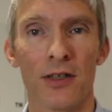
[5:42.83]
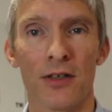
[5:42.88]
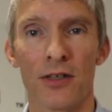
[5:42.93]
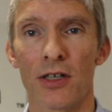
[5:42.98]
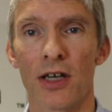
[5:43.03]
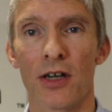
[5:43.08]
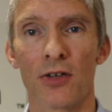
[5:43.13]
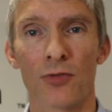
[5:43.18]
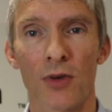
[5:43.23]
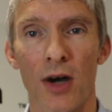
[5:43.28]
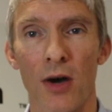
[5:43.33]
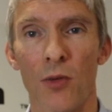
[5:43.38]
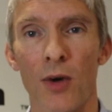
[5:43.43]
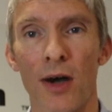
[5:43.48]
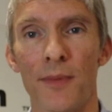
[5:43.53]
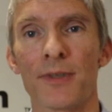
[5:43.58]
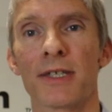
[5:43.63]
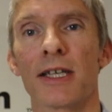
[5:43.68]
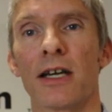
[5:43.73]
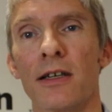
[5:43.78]
You can go to our
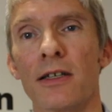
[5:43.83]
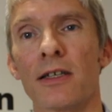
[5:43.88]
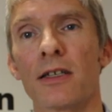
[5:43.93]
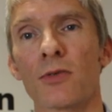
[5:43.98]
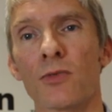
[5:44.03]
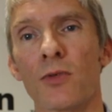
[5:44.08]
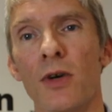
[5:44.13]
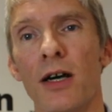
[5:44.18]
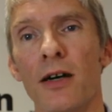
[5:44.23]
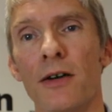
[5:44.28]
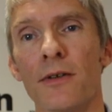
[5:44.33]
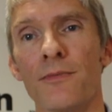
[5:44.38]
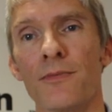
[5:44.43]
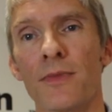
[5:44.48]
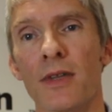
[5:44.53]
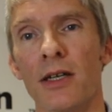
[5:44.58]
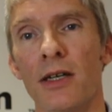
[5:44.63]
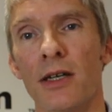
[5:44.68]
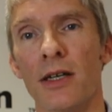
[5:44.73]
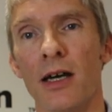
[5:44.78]
website as well
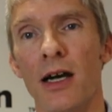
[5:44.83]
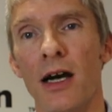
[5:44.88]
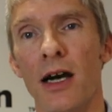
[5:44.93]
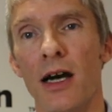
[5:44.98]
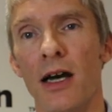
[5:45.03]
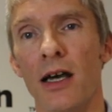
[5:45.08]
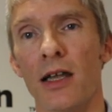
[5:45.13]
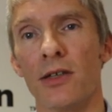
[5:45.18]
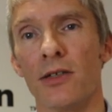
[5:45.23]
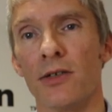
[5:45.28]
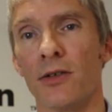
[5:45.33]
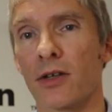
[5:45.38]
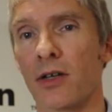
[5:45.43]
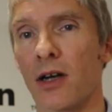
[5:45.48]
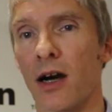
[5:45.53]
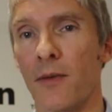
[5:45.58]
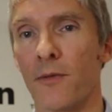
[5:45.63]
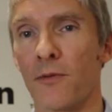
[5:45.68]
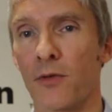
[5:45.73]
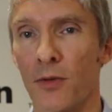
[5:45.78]
and do a
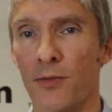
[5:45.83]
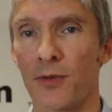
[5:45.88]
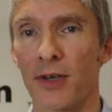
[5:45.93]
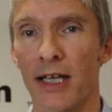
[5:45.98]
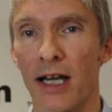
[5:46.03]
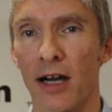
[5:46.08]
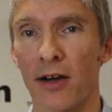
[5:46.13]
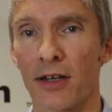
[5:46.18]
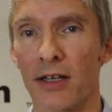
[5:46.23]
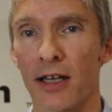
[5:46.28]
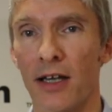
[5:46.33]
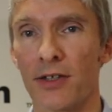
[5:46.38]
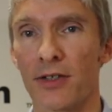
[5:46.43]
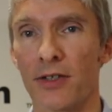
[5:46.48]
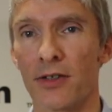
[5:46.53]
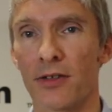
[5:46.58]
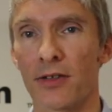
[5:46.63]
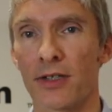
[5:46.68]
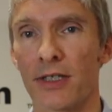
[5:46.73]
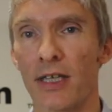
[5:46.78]
carbon footprint
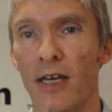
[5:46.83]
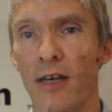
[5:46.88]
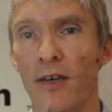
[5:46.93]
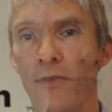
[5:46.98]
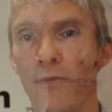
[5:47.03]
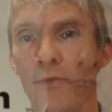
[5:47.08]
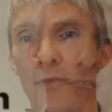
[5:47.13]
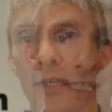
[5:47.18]
calculation yourself.